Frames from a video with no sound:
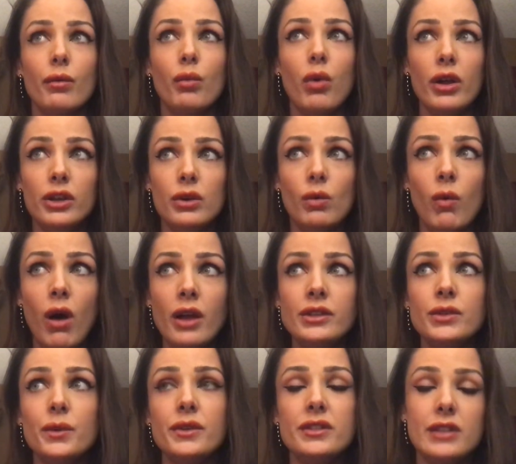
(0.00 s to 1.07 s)
What you
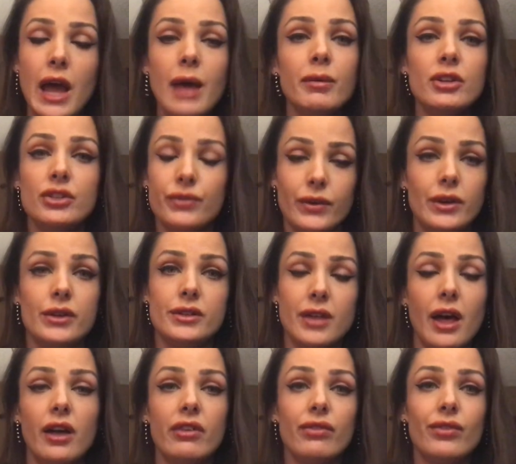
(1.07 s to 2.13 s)
want to establish for
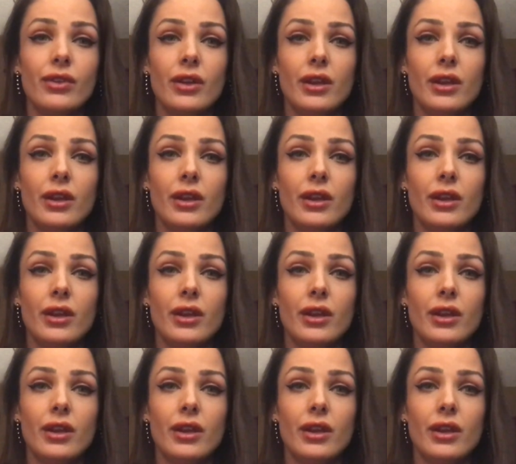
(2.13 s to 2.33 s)
yourself